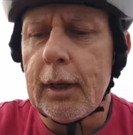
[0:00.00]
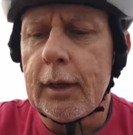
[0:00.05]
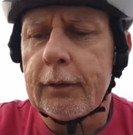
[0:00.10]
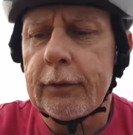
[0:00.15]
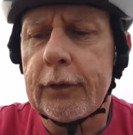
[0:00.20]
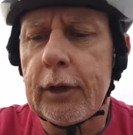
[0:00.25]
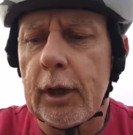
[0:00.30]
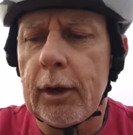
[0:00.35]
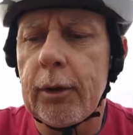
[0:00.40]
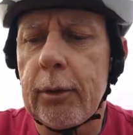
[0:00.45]

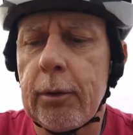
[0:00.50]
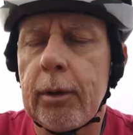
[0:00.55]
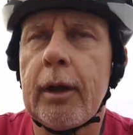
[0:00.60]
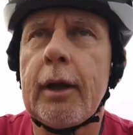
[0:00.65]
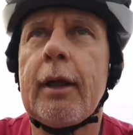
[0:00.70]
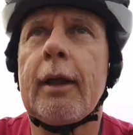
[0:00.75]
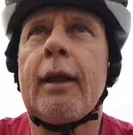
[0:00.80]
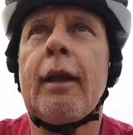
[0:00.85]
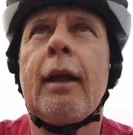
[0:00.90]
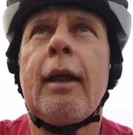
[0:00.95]
So
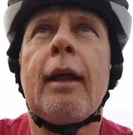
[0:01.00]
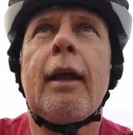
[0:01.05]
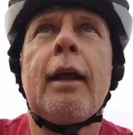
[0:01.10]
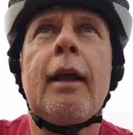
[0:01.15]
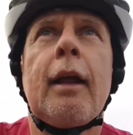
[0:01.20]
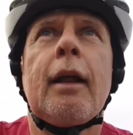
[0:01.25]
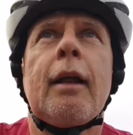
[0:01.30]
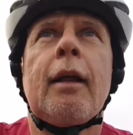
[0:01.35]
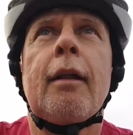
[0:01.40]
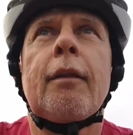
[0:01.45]

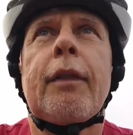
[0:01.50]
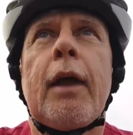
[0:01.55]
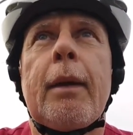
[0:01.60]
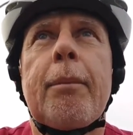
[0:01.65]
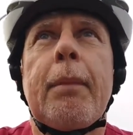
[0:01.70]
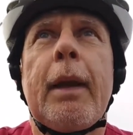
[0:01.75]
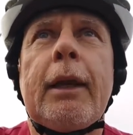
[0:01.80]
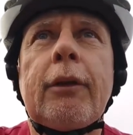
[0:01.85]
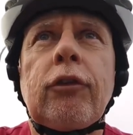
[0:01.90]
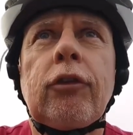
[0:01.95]
they
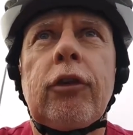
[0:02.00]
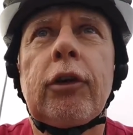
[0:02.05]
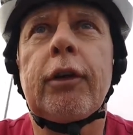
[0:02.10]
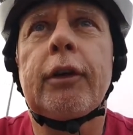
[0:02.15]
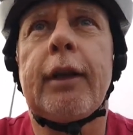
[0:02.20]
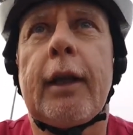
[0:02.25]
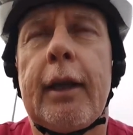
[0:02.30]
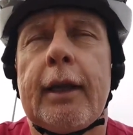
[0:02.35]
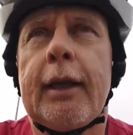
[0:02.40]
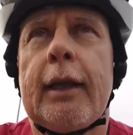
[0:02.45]

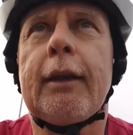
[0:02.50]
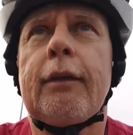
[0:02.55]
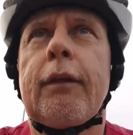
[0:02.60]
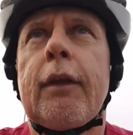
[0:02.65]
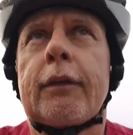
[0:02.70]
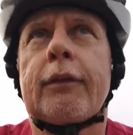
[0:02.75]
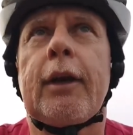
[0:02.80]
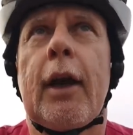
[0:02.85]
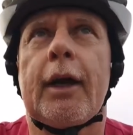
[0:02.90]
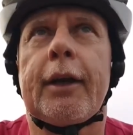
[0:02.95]
mentioned in
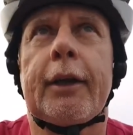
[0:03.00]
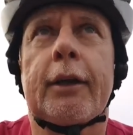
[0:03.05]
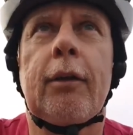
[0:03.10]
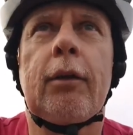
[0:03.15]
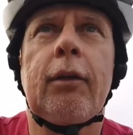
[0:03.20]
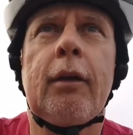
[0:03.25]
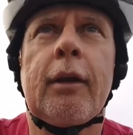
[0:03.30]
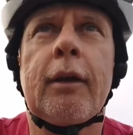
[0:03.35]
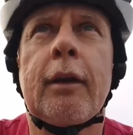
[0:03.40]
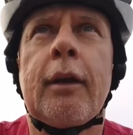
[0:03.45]
this
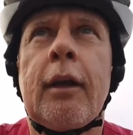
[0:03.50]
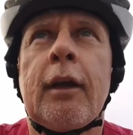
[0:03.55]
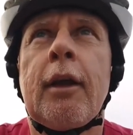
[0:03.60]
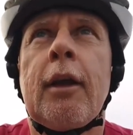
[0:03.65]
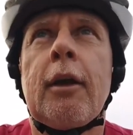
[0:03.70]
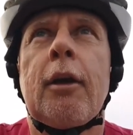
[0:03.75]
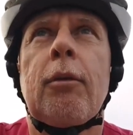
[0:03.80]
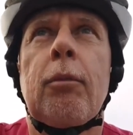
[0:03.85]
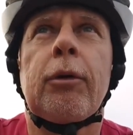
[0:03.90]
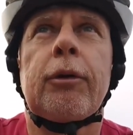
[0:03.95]
article,
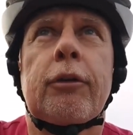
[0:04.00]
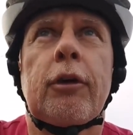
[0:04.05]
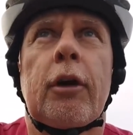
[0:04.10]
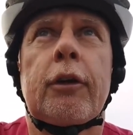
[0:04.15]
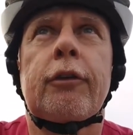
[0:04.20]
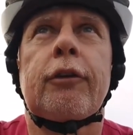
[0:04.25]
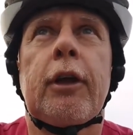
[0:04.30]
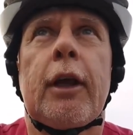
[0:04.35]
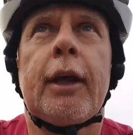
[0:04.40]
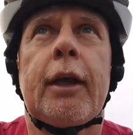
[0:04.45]
which I
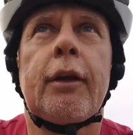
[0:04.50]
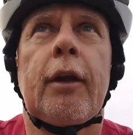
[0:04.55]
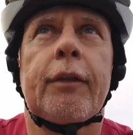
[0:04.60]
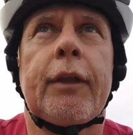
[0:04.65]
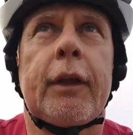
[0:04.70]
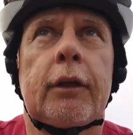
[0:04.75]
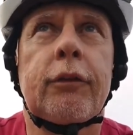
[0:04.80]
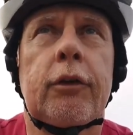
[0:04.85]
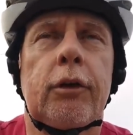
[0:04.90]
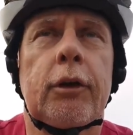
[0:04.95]
shared, I
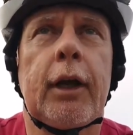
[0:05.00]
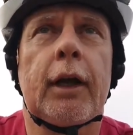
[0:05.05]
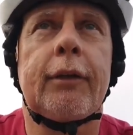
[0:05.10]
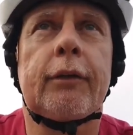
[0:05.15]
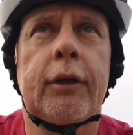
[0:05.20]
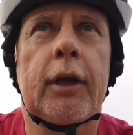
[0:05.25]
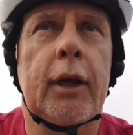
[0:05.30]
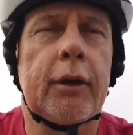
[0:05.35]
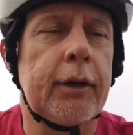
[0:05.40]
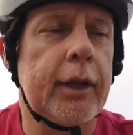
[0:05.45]
think, 2
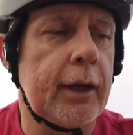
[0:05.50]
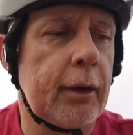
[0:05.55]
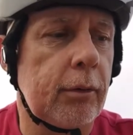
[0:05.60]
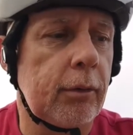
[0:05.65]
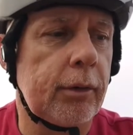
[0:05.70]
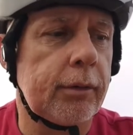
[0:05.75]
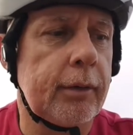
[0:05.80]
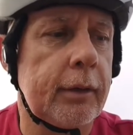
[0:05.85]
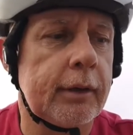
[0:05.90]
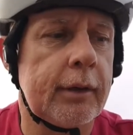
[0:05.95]
days ago now
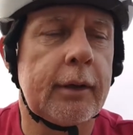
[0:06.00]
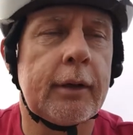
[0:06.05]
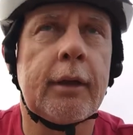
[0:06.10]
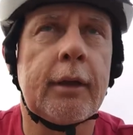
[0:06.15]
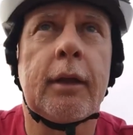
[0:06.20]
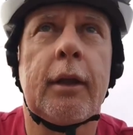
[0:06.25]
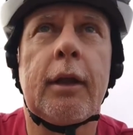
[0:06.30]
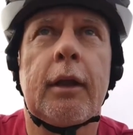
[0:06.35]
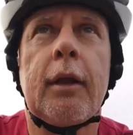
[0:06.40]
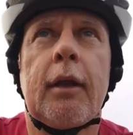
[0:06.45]

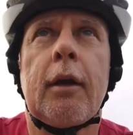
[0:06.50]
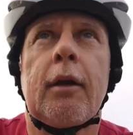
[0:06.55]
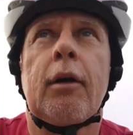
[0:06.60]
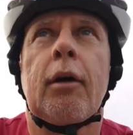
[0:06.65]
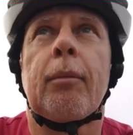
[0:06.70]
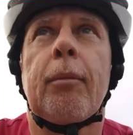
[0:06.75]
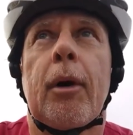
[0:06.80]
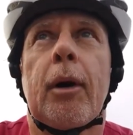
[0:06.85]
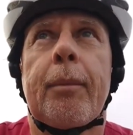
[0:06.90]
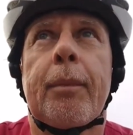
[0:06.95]

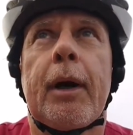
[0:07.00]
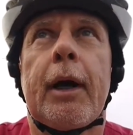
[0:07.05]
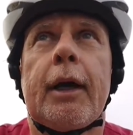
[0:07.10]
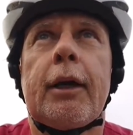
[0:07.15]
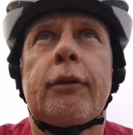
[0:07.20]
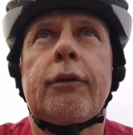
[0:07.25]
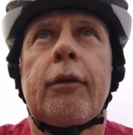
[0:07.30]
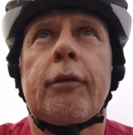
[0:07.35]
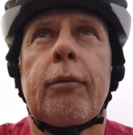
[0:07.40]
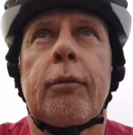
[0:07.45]
on my
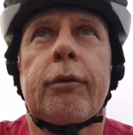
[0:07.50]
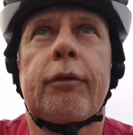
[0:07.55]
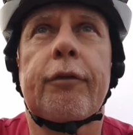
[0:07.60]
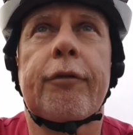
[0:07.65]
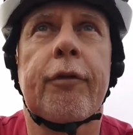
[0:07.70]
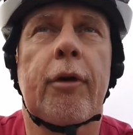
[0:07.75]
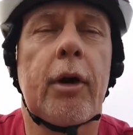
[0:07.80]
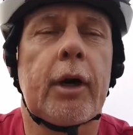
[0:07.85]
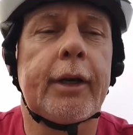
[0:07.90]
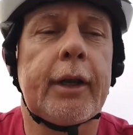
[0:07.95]
page, it was
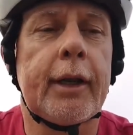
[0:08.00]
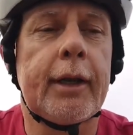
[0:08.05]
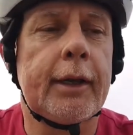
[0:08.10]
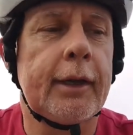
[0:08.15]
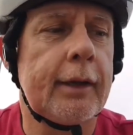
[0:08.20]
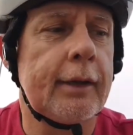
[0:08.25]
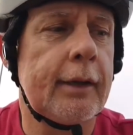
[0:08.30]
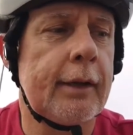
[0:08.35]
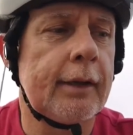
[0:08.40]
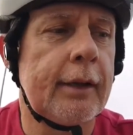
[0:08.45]

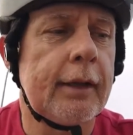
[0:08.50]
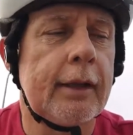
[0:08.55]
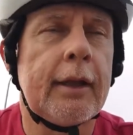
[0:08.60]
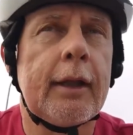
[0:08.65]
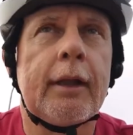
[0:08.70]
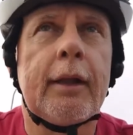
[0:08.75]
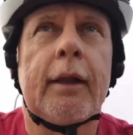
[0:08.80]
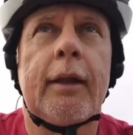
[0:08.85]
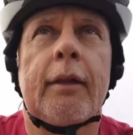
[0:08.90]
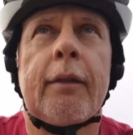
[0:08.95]
Friday,
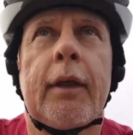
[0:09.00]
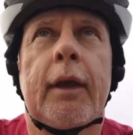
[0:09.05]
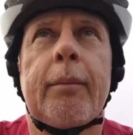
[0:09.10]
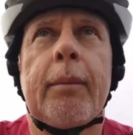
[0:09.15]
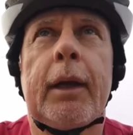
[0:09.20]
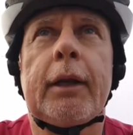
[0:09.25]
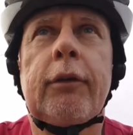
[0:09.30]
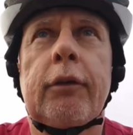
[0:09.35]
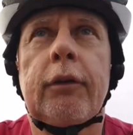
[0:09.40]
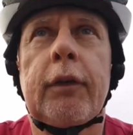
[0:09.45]

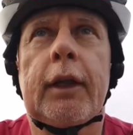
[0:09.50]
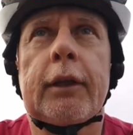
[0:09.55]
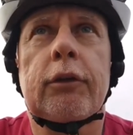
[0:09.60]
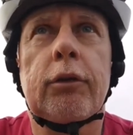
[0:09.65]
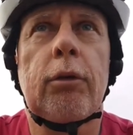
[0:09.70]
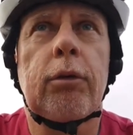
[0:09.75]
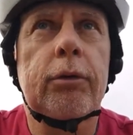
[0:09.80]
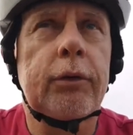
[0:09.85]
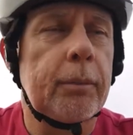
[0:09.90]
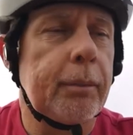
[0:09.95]
they
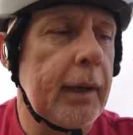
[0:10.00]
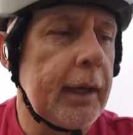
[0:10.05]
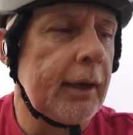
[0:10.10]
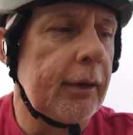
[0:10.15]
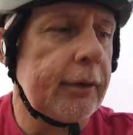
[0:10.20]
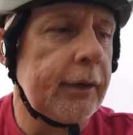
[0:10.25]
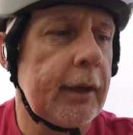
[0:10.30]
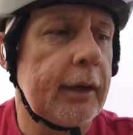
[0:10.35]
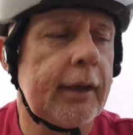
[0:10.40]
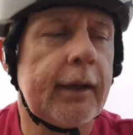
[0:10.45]
talked about